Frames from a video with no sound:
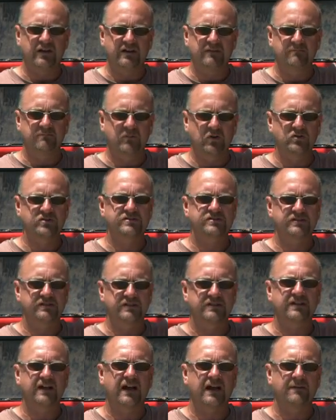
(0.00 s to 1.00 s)
most of
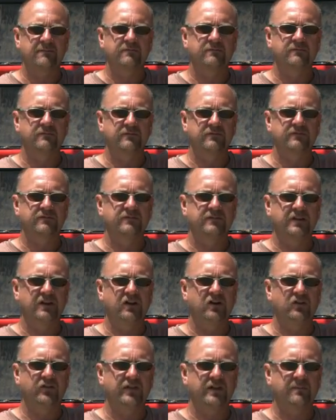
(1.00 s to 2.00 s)
the time,
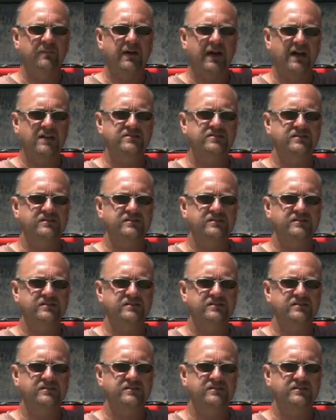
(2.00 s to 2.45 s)
the Apache